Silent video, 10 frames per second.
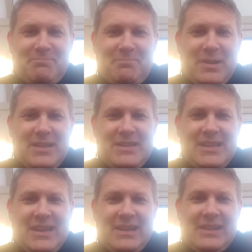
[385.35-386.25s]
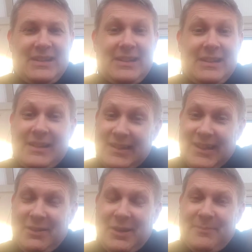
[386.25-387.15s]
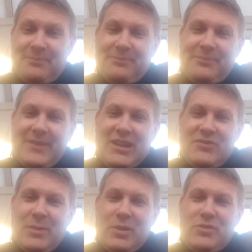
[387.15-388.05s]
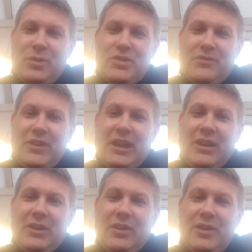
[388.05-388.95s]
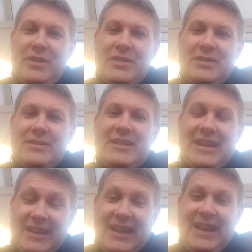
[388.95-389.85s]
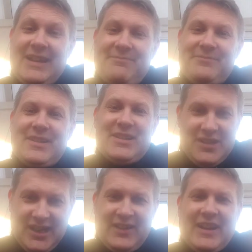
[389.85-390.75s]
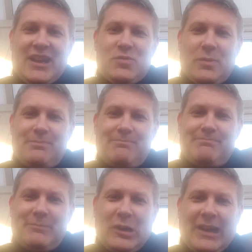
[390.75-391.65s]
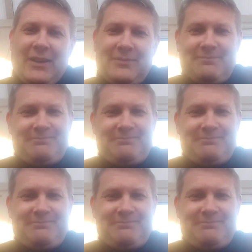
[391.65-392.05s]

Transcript: But anyway, thanks very much for watching the video, guys. Take care and see you in the next one. Bye now.